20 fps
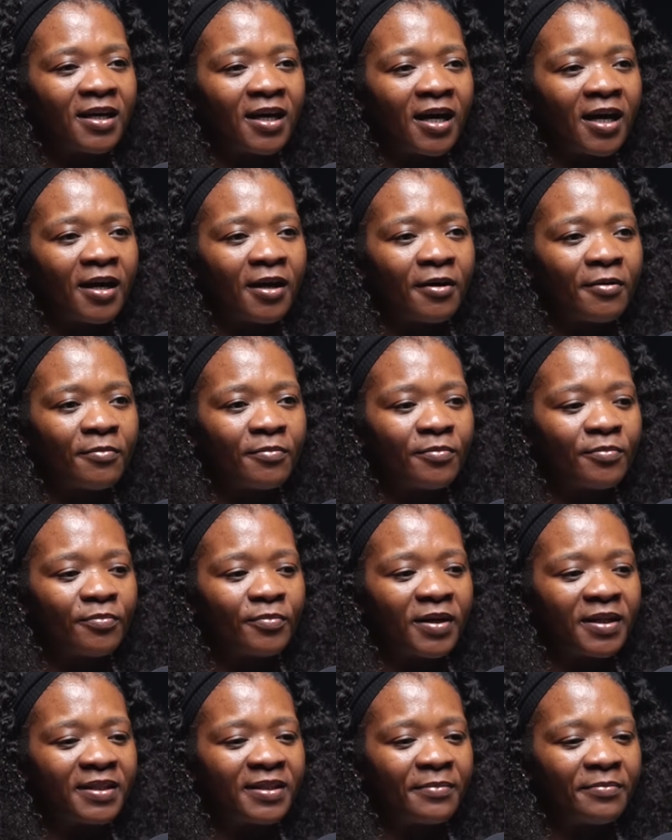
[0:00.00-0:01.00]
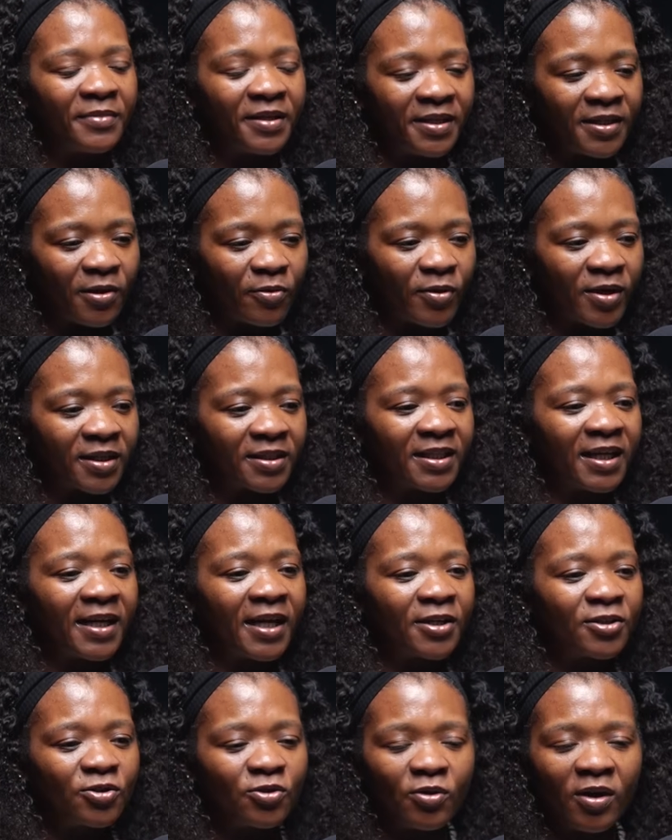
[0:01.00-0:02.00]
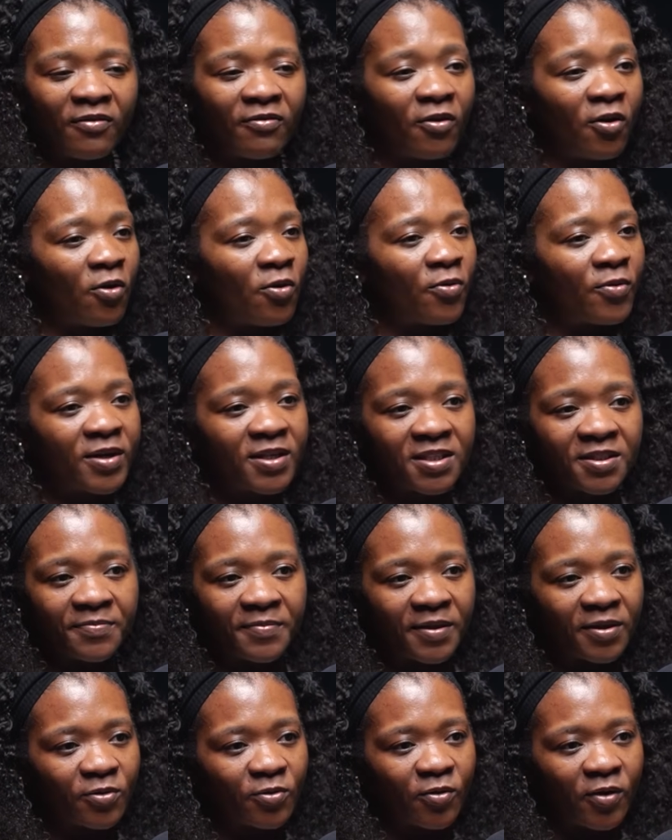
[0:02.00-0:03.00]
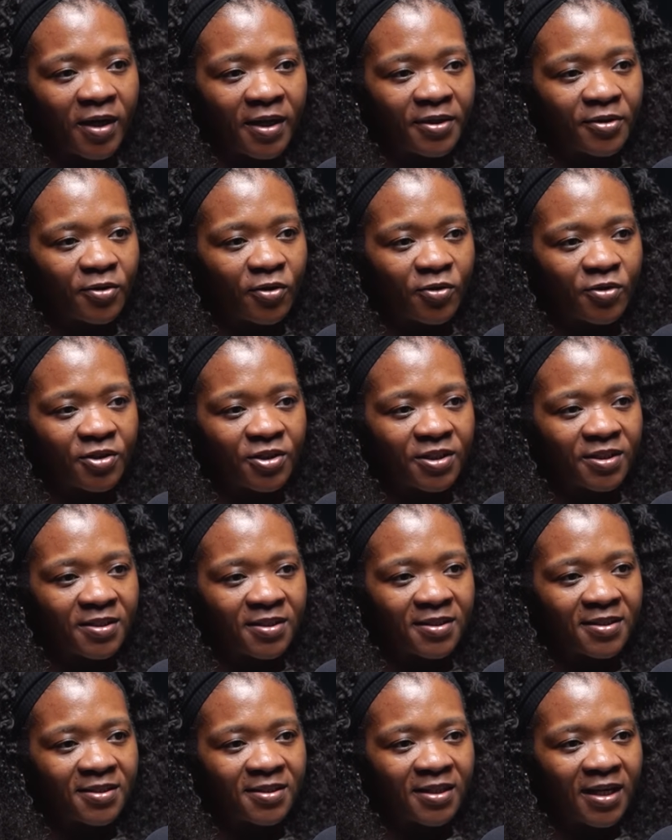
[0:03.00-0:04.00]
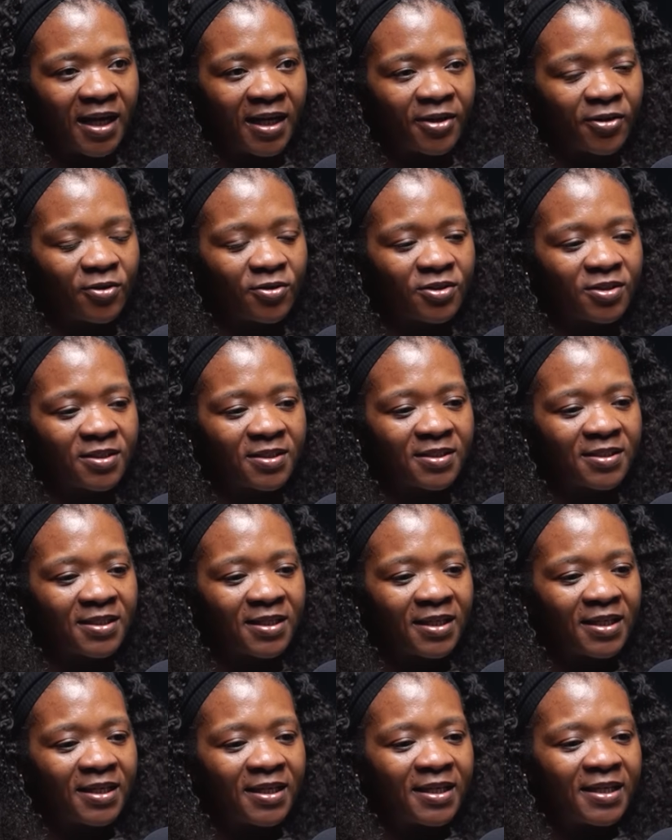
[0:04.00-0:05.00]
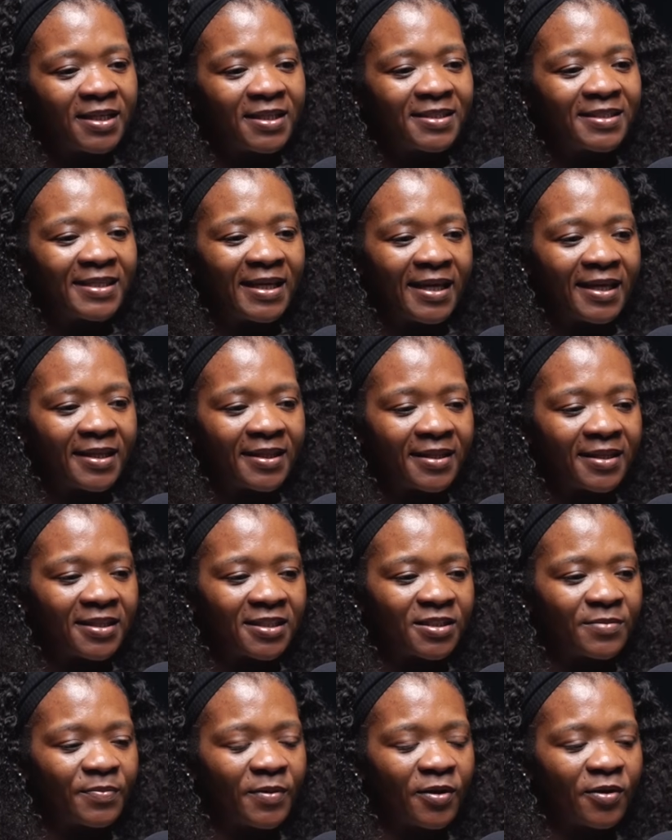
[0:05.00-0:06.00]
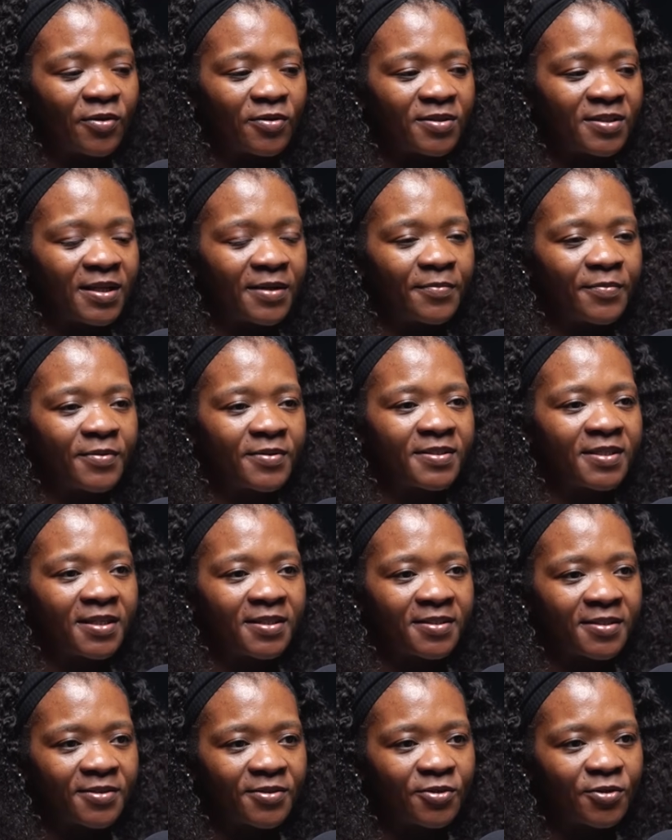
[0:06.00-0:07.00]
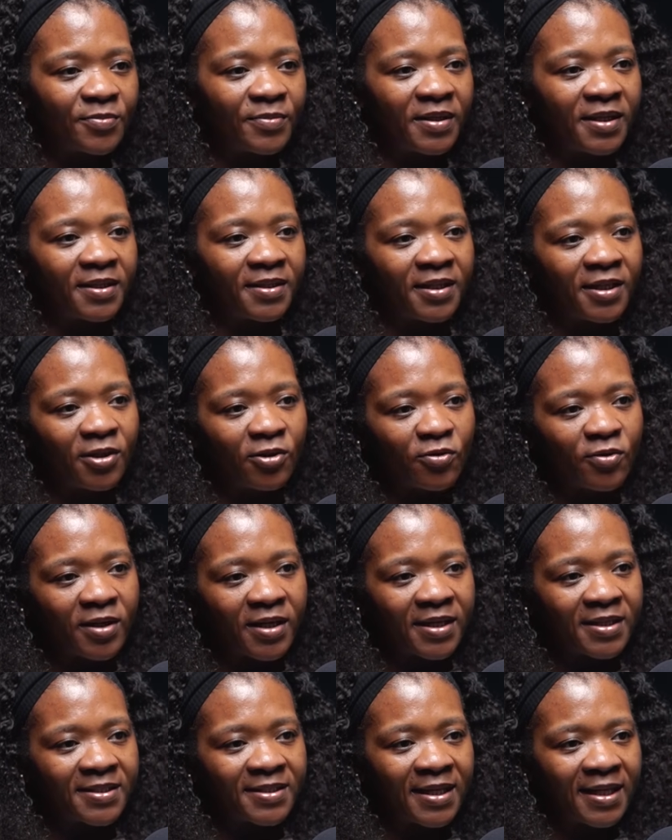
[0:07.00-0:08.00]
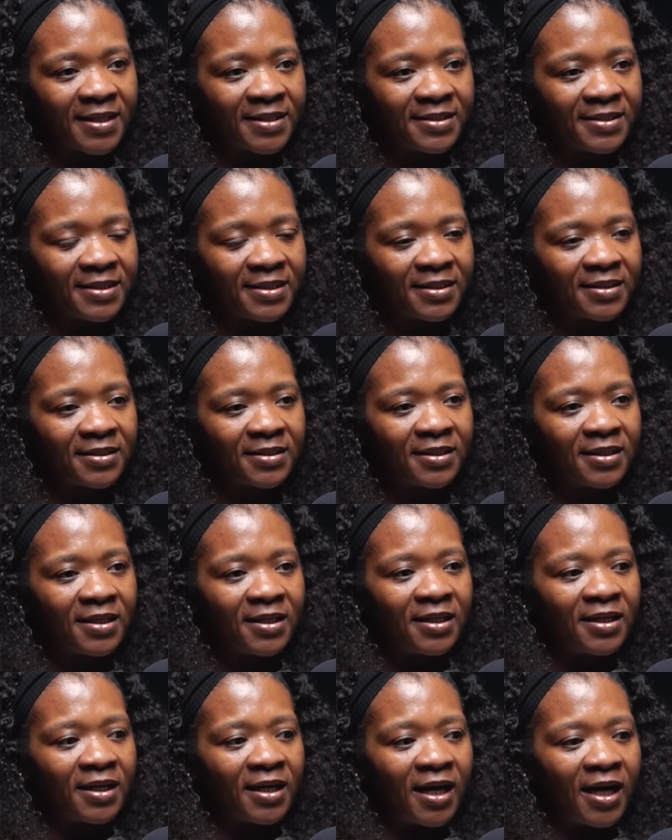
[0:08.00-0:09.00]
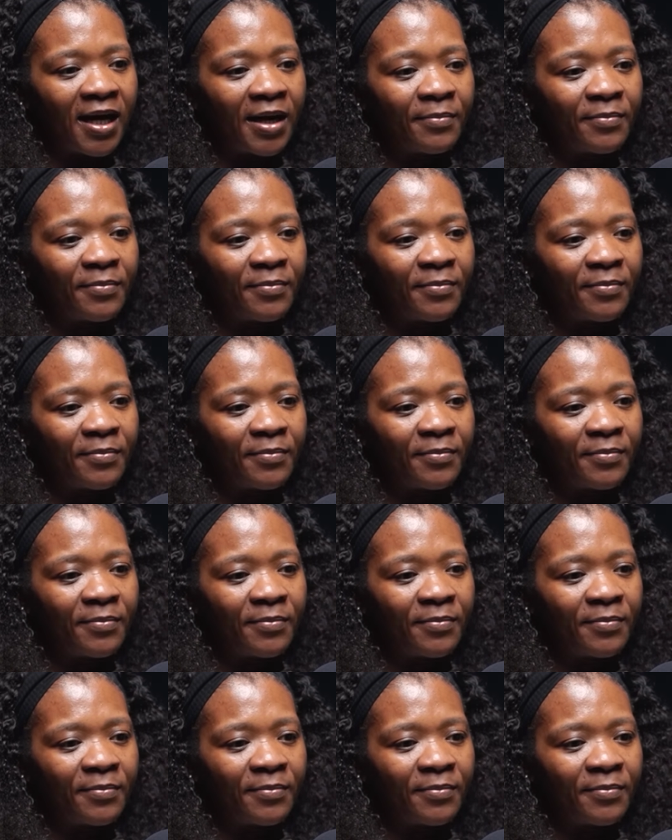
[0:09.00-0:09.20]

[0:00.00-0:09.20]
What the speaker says: But the media work that I do, I've always been quite conscious. Yeah. I don't just take things because they present it to me and they look exciting. Yeah.